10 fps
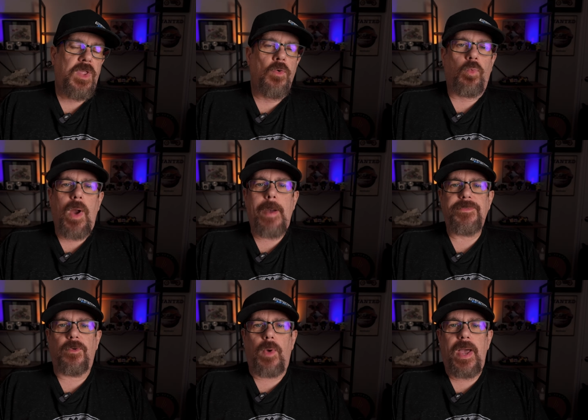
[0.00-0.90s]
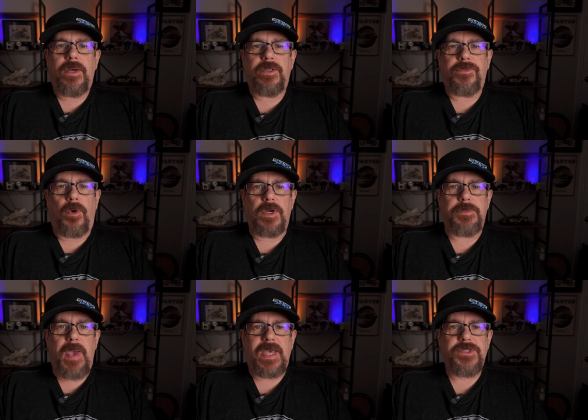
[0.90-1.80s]
wrapped around as far as
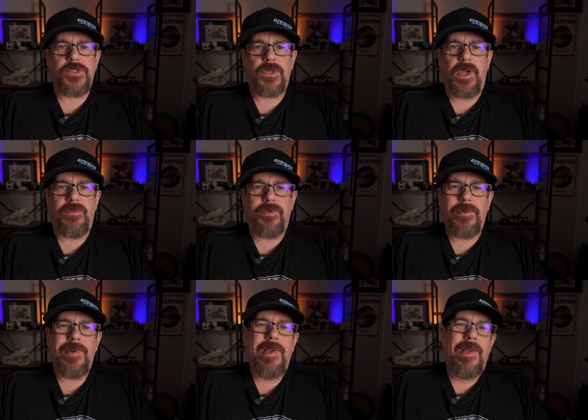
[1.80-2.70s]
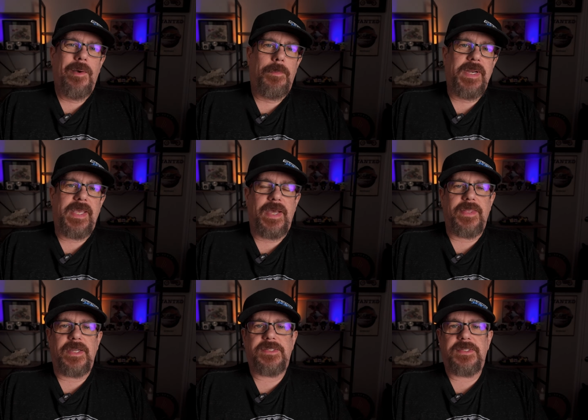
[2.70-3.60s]
passenger comfort. But again,
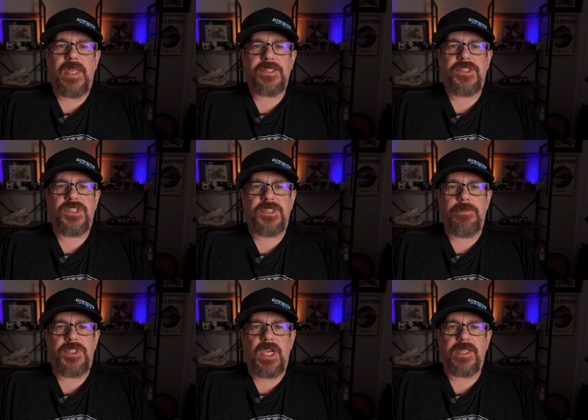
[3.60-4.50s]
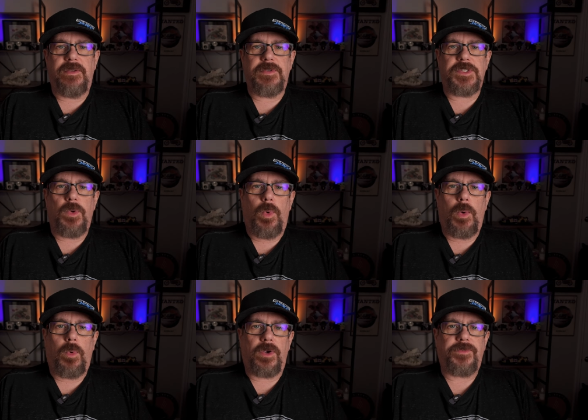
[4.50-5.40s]
that's that's subjective as to
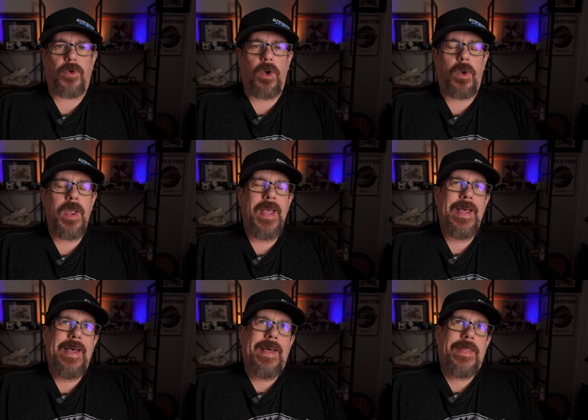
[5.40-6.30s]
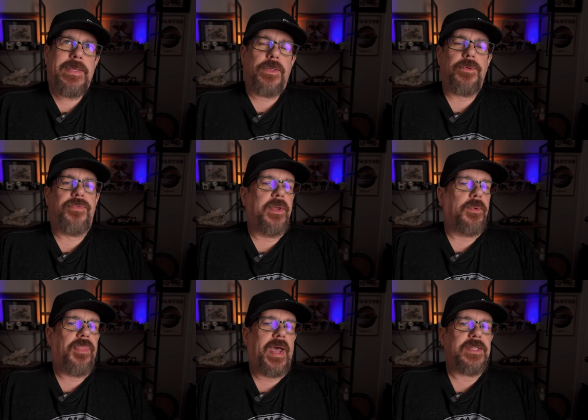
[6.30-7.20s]
what works for her. The other thing
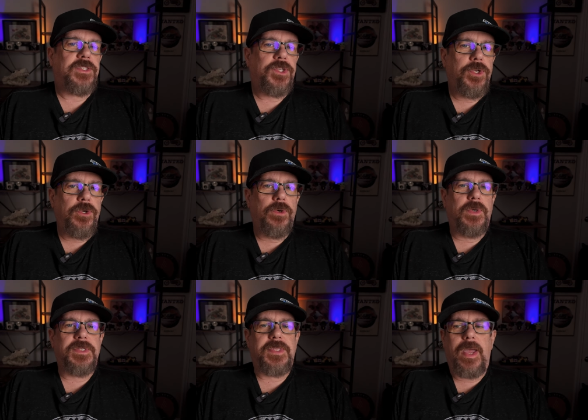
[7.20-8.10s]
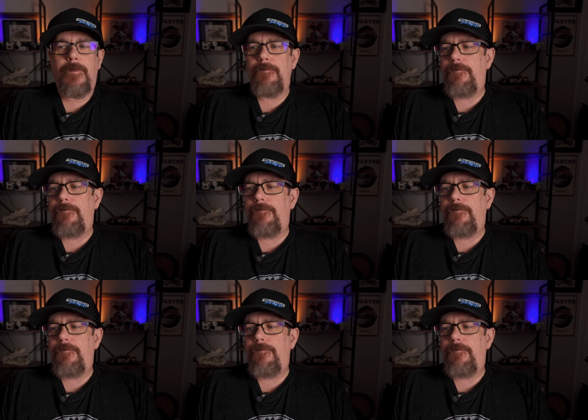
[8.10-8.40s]
with that too is that